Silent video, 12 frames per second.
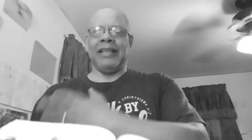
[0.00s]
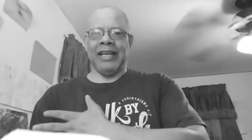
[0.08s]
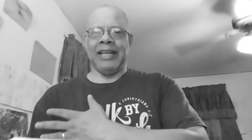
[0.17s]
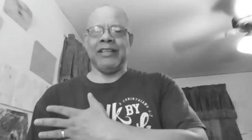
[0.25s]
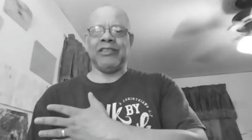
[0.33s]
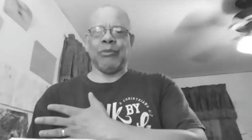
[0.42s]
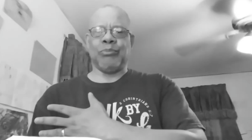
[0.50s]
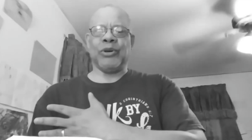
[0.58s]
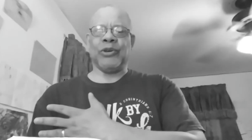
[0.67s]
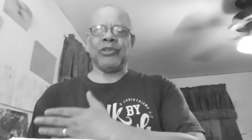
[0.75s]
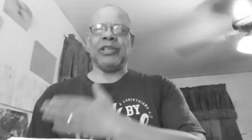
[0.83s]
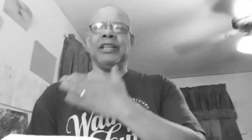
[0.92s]
it is a
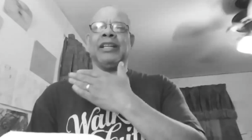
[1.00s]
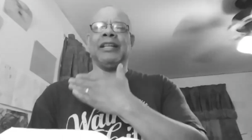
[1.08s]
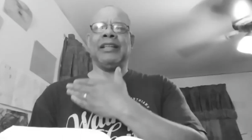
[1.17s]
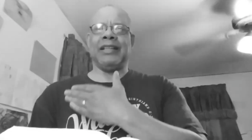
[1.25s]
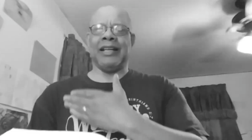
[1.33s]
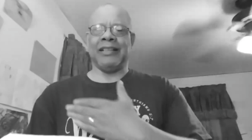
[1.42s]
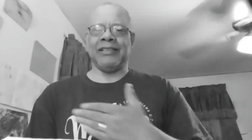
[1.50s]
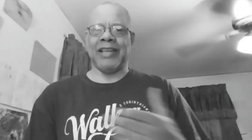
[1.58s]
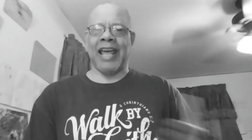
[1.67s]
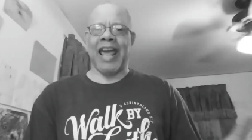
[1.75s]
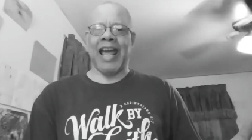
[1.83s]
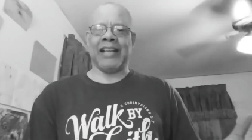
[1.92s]
person that is
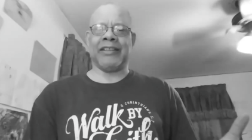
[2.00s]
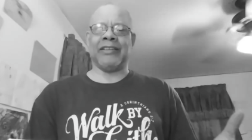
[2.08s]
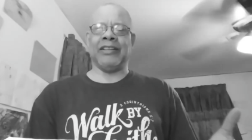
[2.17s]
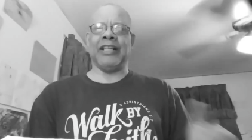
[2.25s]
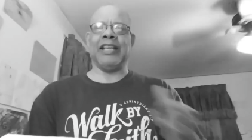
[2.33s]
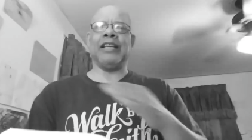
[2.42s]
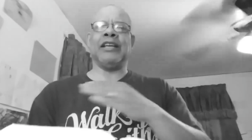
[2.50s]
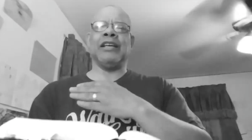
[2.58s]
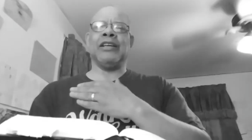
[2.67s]
actually